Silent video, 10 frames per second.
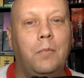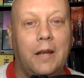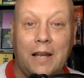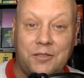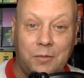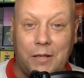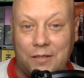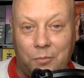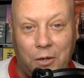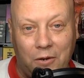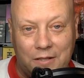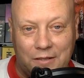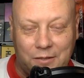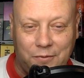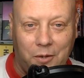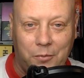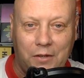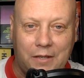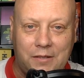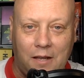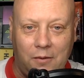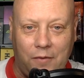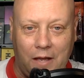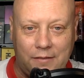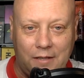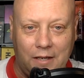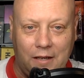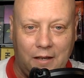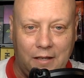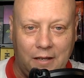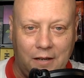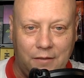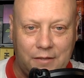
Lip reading: And he actually makes an appearance in this film, so that's kind of fascinating in and of